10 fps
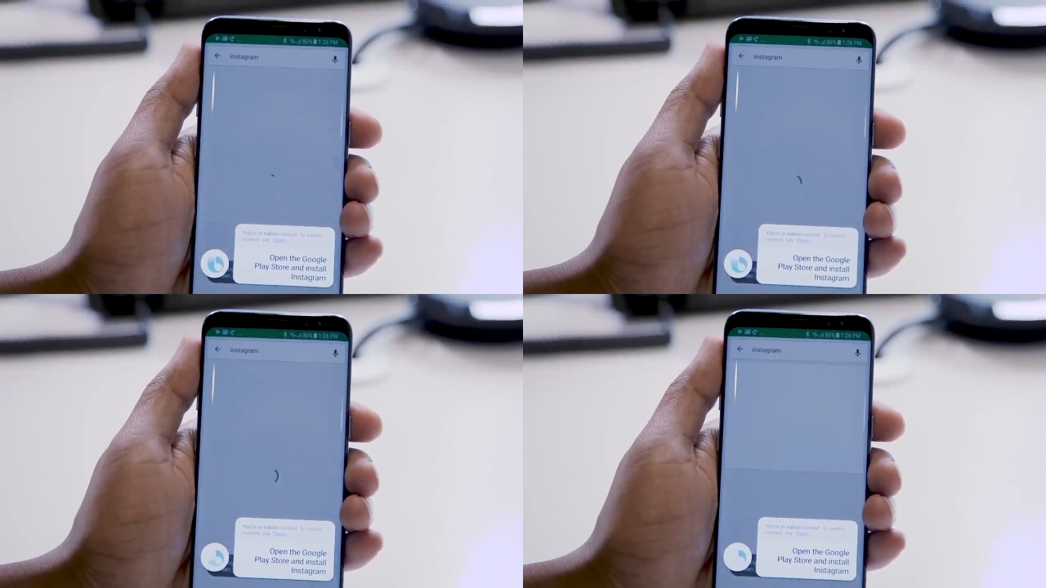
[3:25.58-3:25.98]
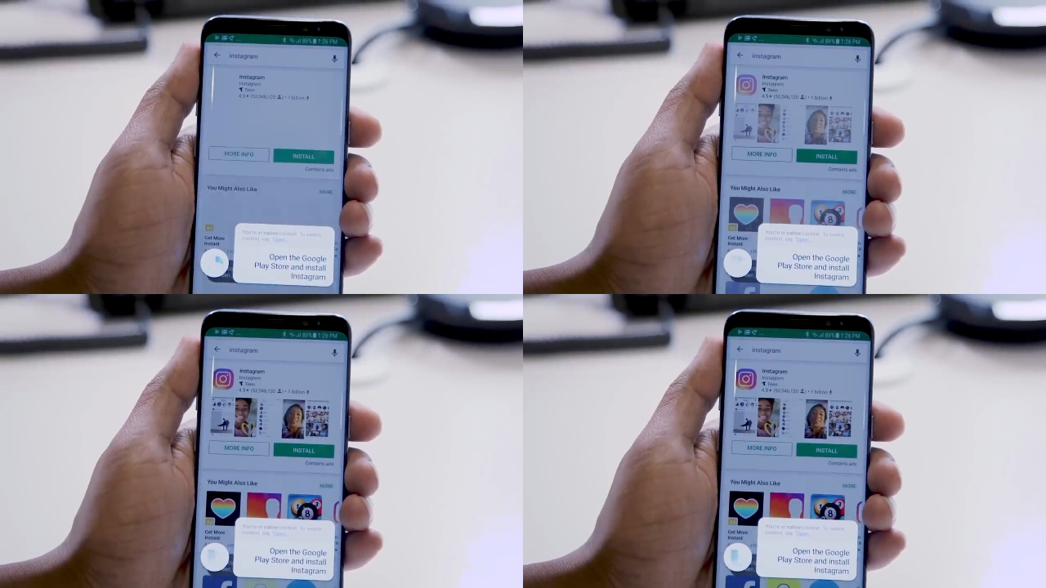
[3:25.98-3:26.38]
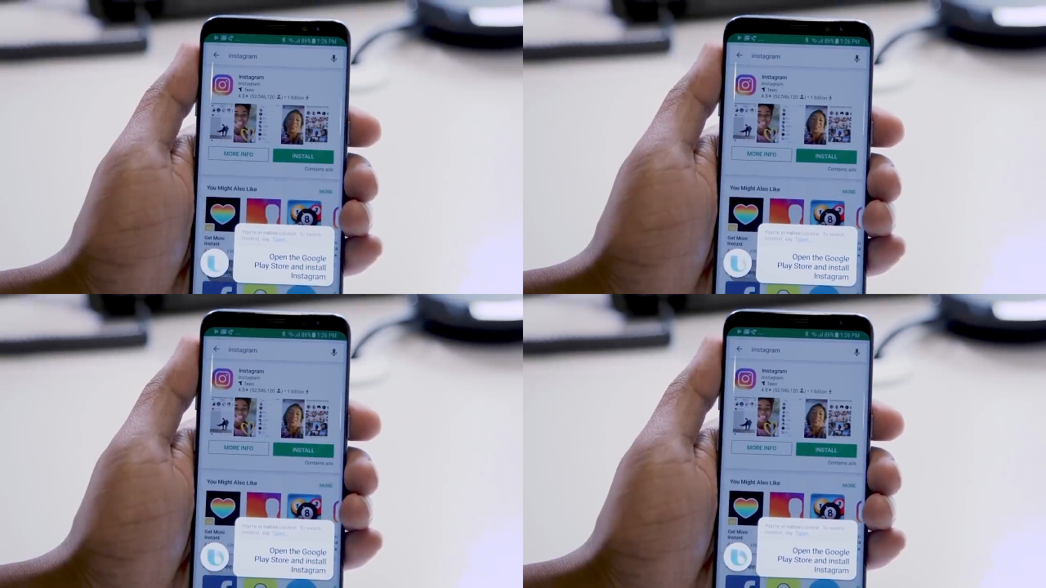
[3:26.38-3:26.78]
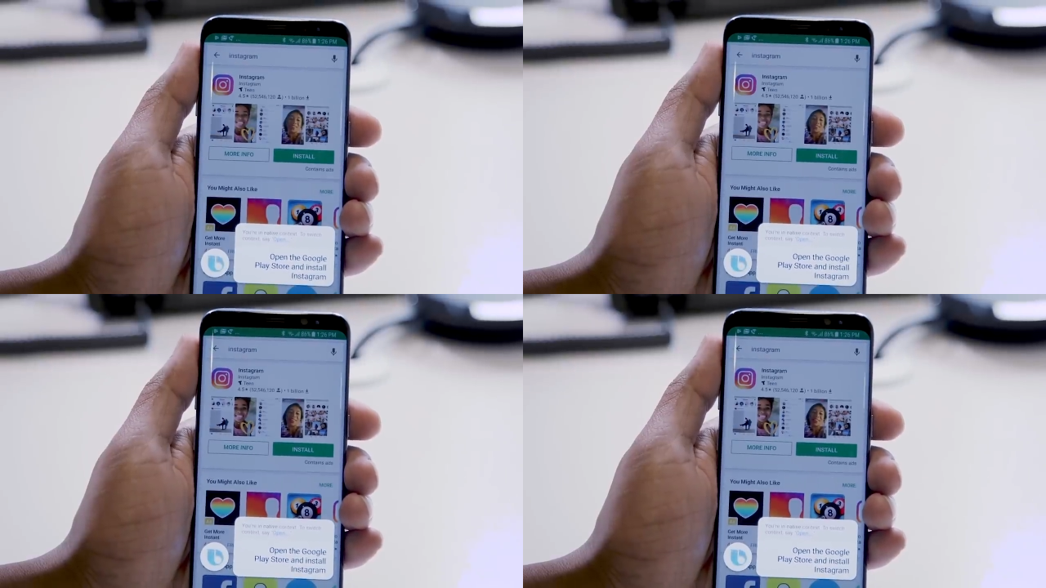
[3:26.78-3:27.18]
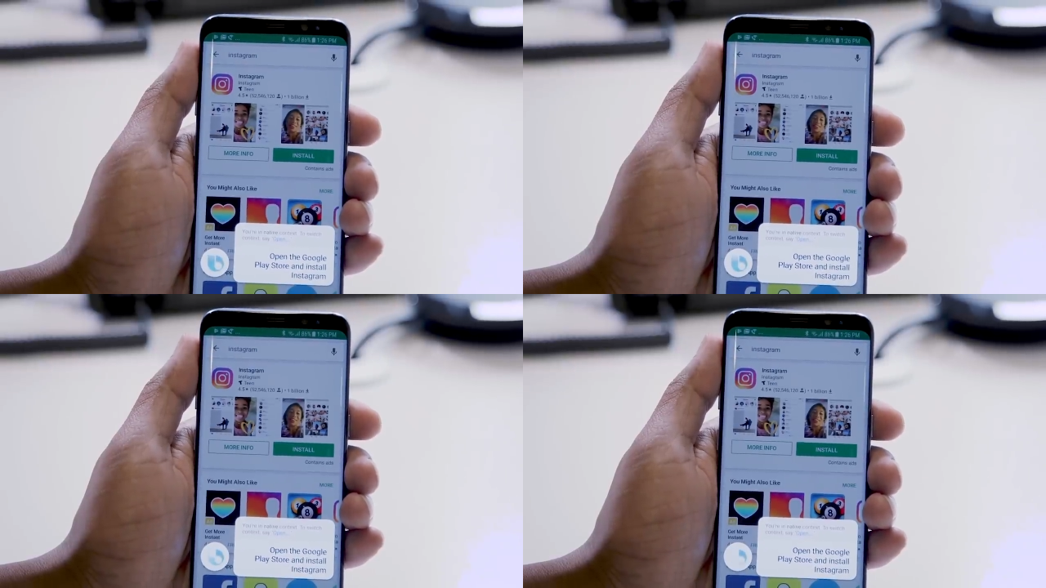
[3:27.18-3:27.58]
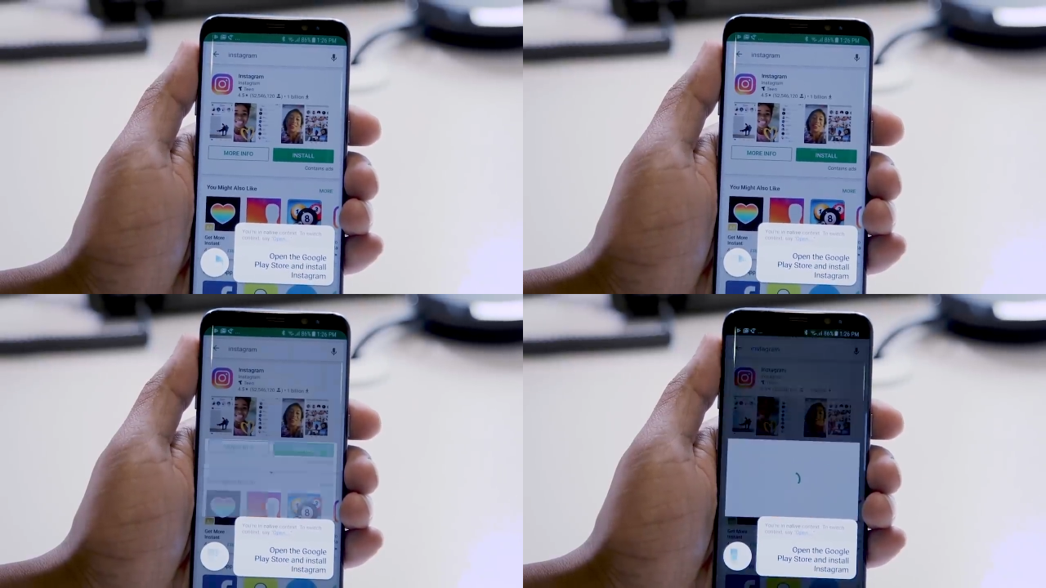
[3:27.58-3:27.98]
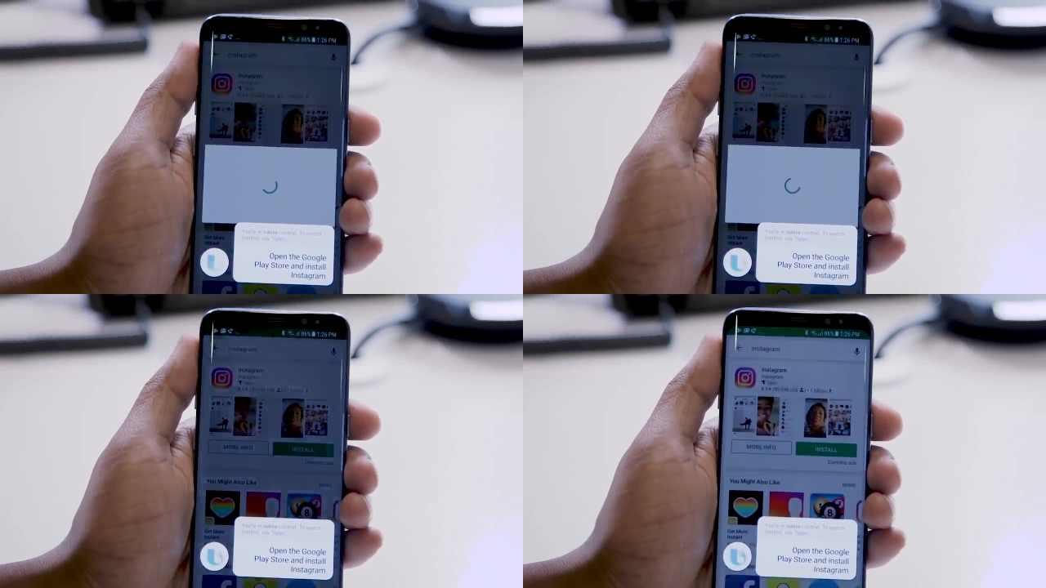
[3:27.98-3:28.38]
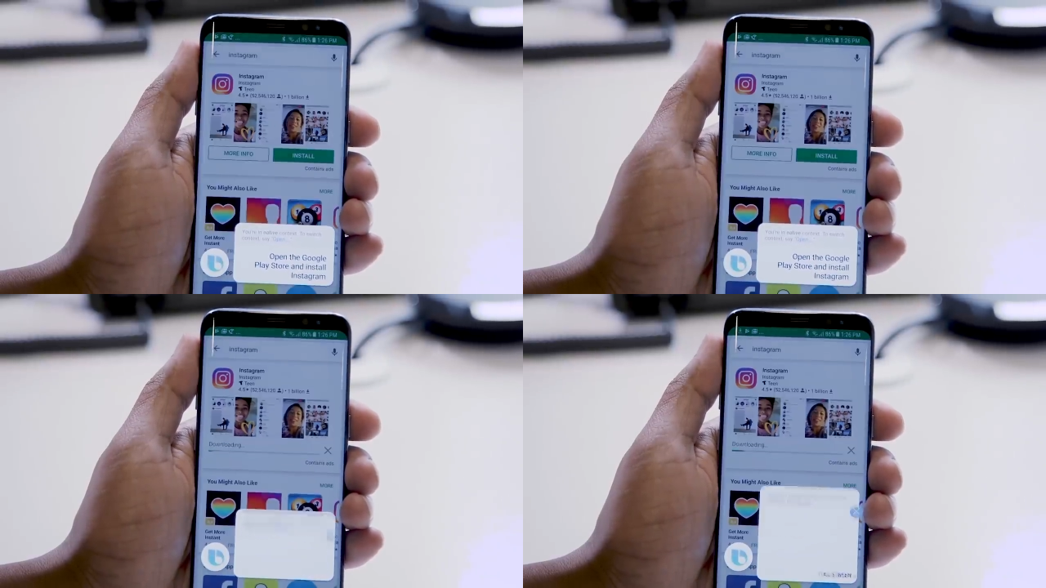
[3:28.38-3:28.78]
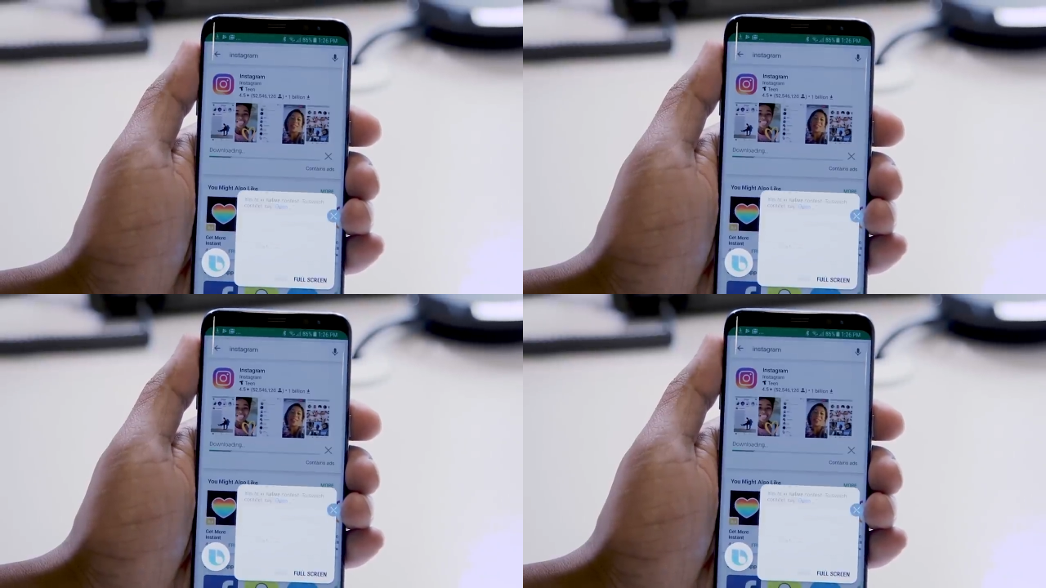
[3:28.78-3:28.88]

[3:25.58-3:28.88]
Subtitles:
No face is visible, so there are no lips to read.